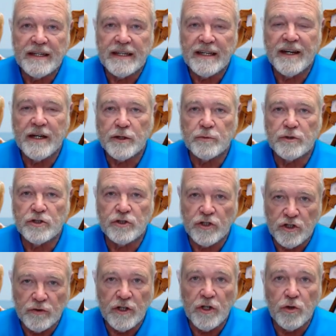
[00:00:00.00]
And then we
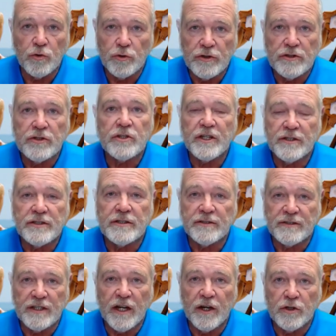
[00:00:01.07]
turn around and we discuss
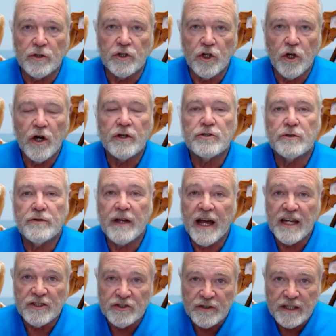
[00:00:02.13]
the other costs of
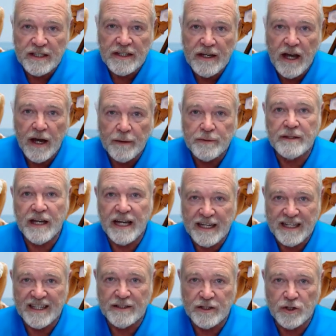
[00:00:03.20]
actually
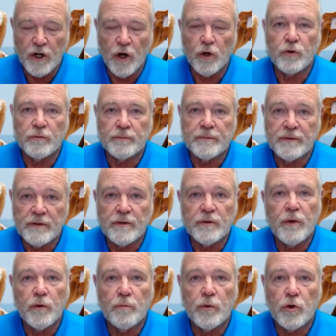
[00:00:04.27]
obtaining the loan,
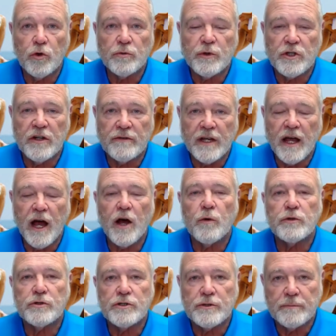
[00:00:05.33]
approving of the
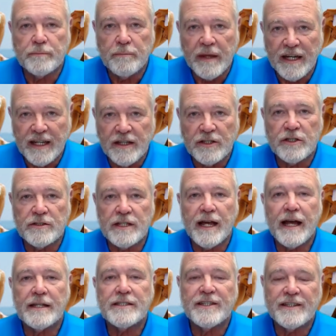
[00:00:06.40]
house, paying your
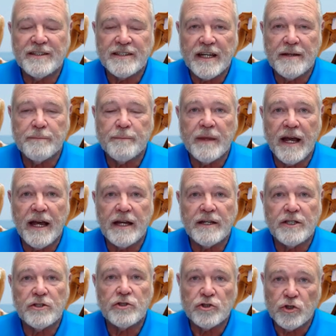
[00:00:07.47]
taxes, and buying
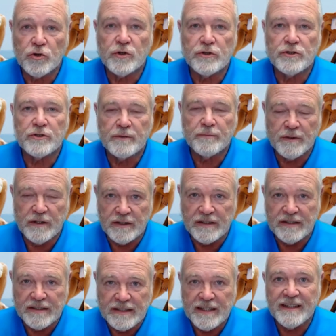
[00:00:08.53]
insurance.
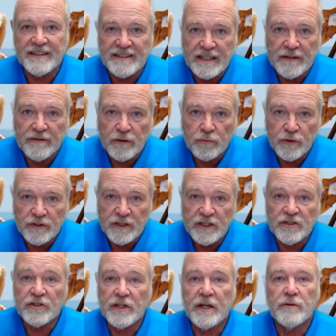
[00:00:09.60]
It's different with
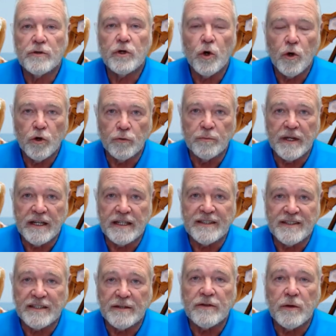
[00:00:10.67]
each and every home, and
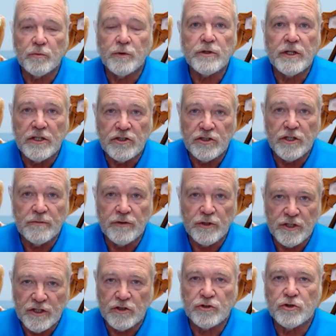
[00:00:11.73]
it's different with each and every
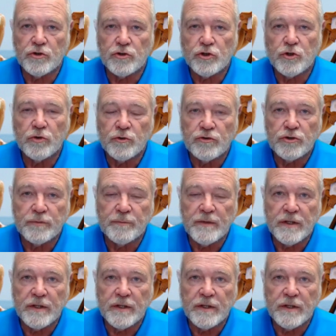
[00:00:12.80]
lender you use.